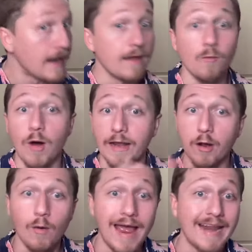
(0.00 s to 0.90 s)
You want to
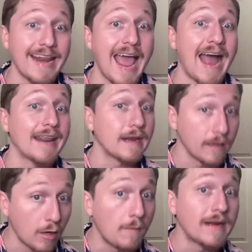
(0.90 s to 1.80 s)
go ahead and add in a
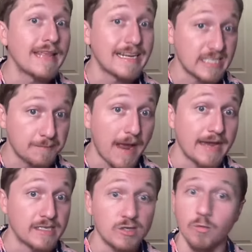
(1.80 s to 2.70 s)
little bit of that
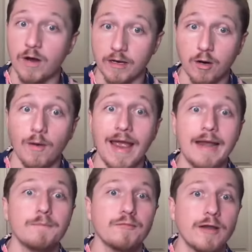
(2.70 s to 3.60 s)
spice. You want to go
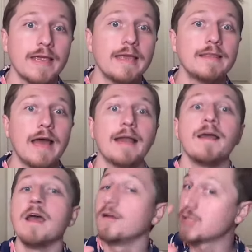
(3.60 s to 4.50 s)
ahead and bring in that
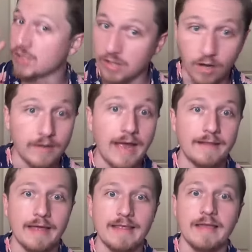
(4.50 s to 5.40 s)
salt,
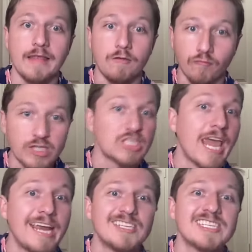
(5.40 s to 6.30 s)
that that that that rich
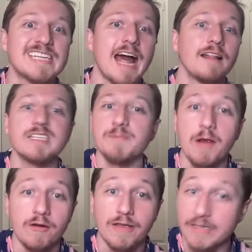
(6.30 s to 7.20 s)
Cajun style
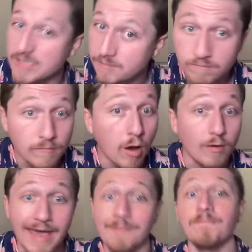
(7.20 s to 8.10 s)
asparagus.
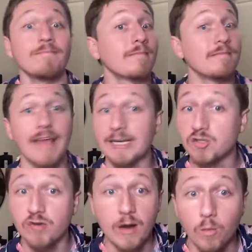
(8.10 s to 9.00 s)
Okay, that's
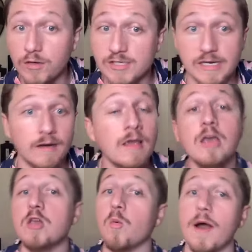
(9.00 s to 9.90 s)
Trey Wilson.
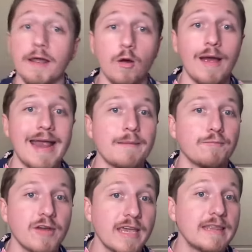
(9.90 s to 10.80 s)
You want to go ahead and
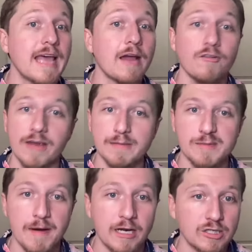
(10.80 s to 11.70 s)
bring in that cream
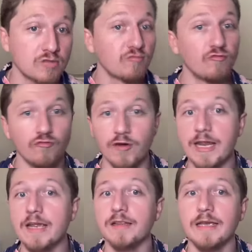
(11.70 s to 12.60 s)
spinach.
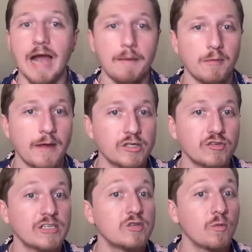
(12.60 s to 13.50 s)
Really
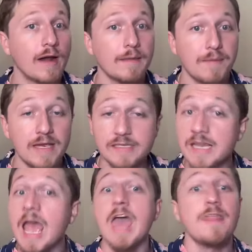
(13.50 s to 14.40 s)
complimentary to any piece.
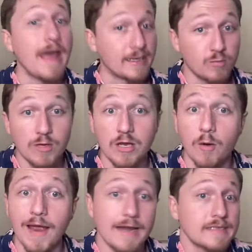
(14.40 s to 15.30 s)
That's where you
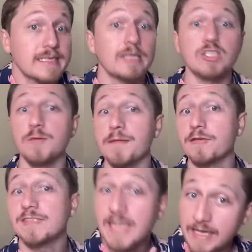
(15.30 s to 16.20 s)
go ahead and say
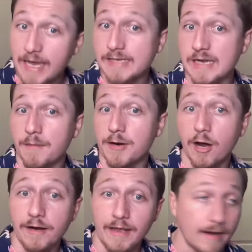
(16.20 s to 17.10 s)
Chimere Dike is coming
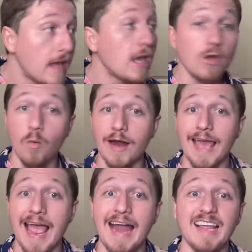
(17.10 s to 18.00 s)
on in. You want
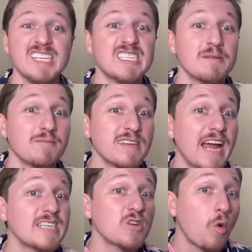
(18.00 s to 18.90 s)
to add in some
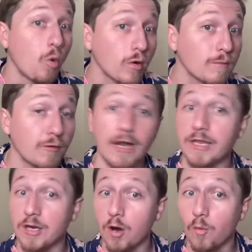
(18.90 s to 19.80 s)
nice cornbread.
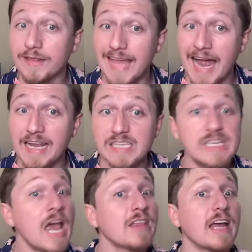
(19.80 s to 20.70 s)
You know what that is?
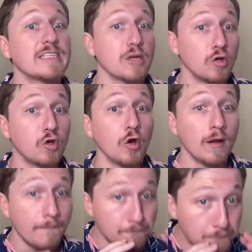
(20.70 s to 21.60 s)
That's a
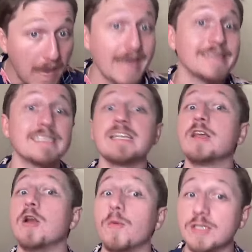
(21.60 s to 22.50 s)
good base.
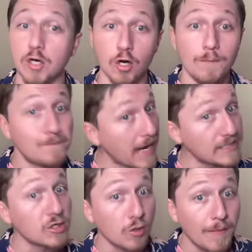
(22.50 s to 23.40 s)
You know what's a good
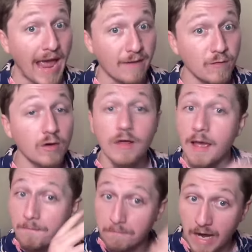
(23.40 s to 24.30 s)
base in your backfield?
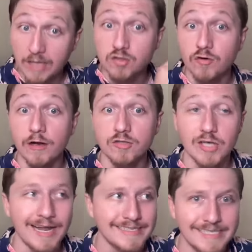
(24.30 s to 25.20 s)
Montrell
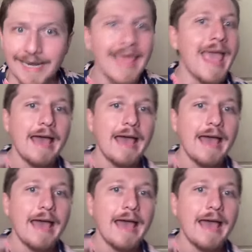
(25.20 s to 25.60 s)
Johnson.